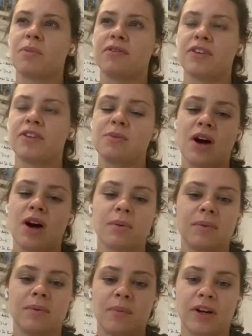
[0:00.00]
My first
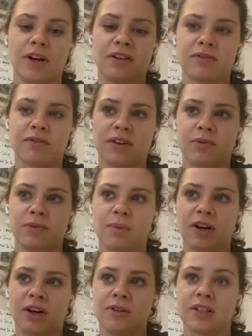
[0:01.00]
proper memory of
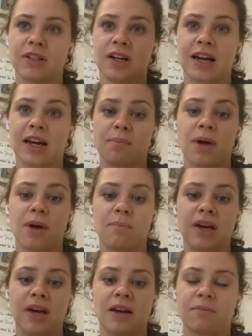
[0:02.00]
probably going to like a
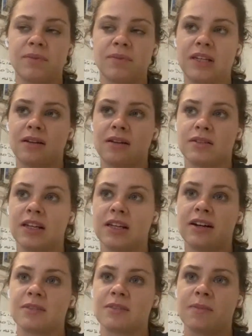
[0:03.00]
big
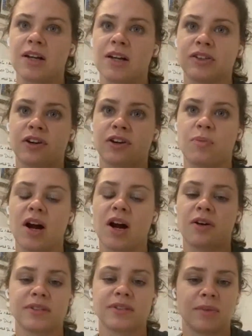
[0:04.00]
serious match in Croke
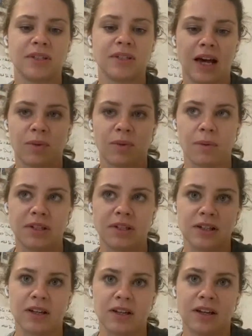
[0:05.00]
Park was that my dad brought me
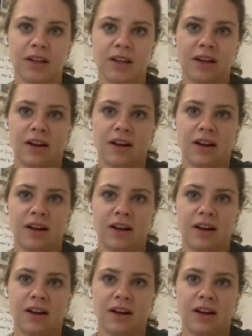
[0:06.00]
to,